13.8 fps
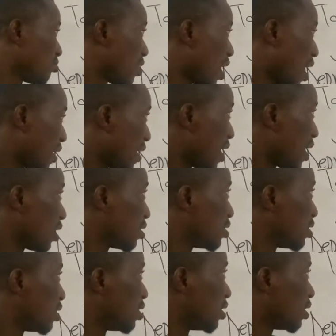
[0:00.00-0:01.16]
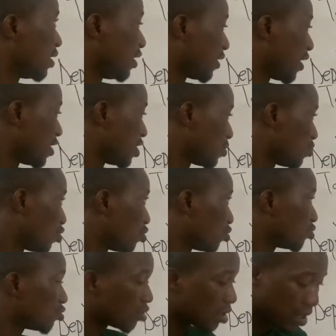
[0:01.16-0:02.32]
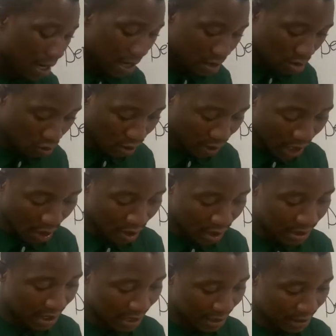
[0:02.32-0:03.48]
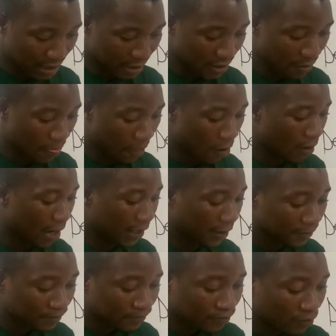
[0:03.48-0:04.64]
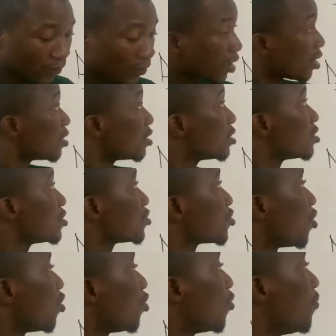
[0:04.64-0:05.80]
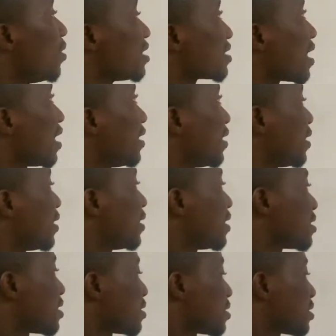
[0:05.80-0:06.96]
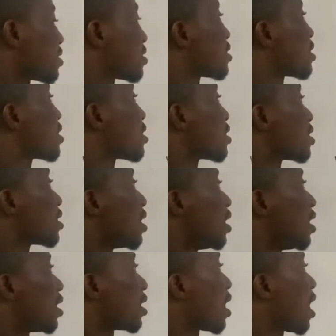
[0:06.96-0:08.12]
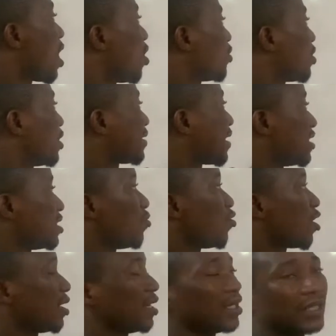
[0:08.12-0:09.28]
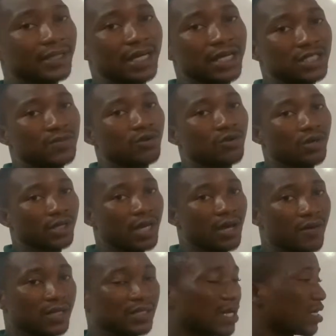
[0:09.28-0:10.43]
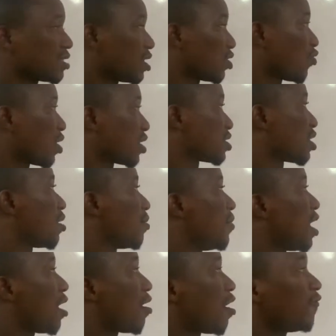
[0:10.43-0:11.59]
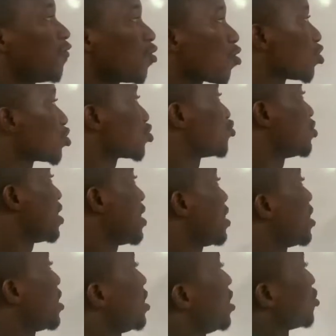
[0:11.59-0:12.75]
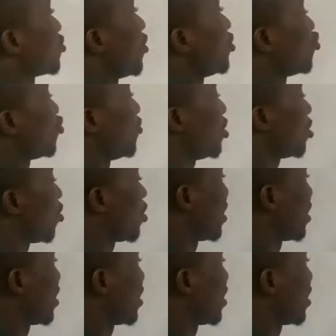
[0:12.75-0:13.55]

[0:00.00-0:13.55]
other intangible non-current assets. All right, so basically this is how the tangible and the intangible non-current asset works. But our focus today is going to be on the